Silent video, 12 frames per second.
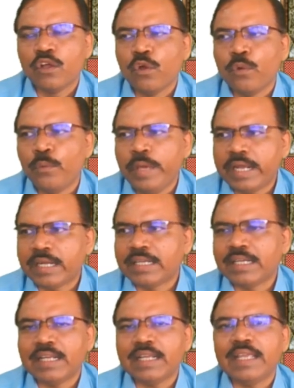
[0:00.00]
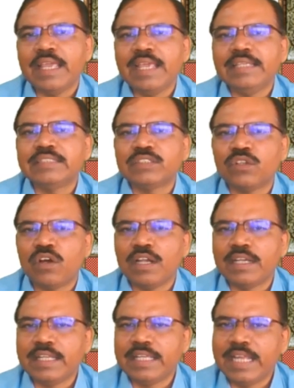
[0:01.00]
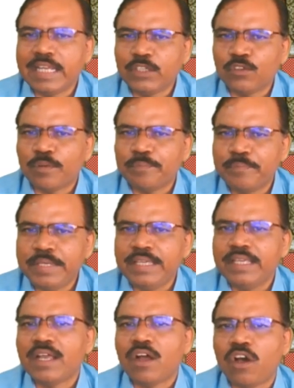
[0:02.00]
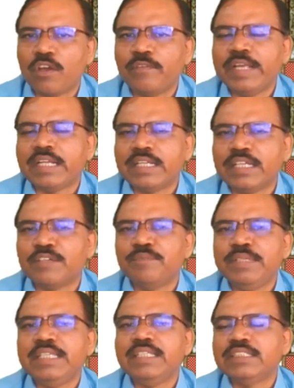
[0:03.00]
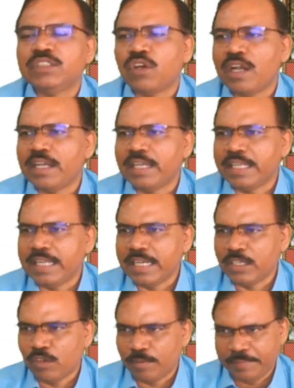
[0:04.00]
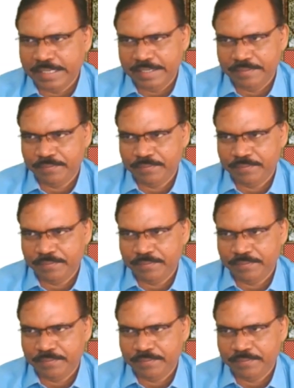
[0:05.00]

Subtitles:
vector A is called negative of B, or vector B is called negative of A.